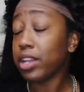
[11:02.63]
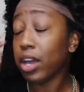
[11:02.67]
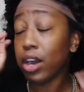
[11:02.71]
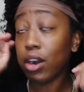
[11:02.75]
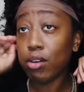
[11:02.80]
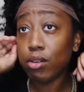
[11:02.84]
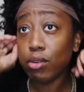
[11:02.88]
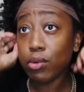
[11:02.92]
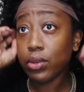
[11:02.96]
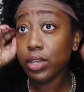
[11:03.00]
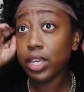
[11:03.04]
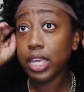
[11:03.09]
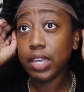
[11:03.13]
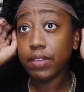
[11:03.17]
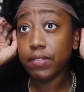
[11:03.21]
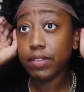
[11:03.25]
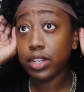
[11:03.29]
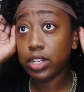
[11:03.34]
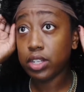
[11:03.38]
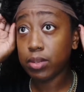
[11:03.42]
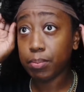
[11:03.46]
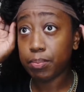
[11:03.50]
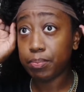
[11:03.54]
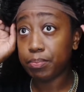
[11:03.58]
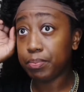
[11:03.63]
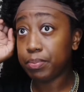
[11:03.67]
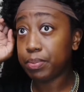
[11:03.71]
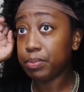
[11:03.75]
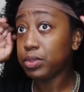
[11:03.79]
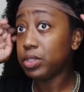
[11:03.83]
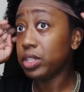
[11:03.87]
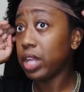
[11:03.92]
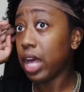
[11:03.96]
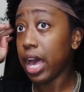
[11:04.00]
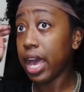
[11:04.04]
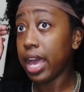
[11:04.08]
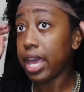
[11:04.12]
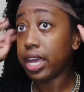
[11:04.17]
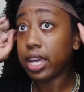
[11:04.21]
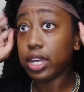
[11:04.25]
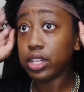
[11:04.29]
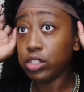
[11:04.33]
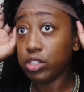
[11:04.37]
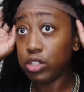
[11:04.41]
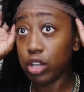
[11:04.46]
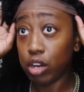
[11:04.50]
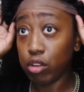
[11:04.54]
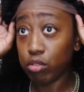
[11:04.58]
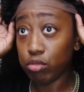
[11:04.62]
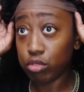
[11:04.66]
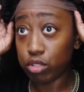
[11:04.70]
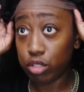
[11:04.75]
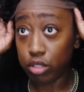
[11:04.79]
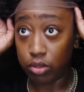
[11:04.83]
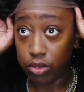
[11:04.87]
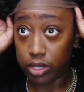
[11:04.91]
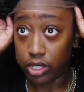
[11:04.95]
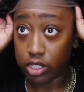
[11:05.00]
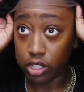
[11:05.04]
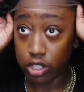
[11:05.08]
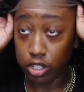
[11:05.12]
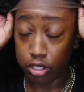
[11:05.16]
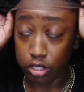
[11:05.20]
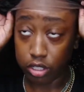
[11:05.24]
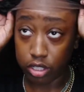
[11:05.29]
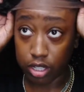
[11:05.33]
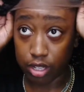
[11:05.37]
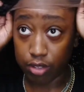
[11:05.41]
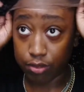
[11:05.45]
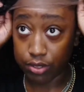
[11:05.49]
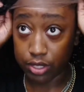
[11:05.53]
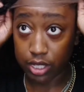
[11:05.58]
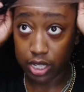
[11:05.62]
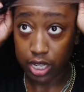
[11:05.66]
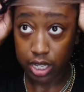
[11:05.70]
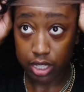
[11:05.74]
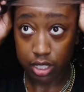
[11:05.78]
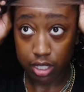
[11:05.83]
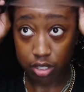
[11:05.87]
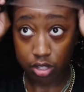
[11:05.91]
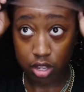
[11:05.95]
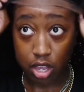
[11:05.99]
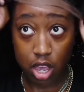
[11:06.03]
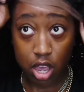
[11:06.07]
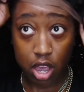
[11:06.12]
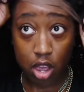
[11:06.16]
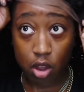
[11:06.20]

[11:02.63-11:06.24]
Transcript: Don't even, like, don't do it to yourself, sis.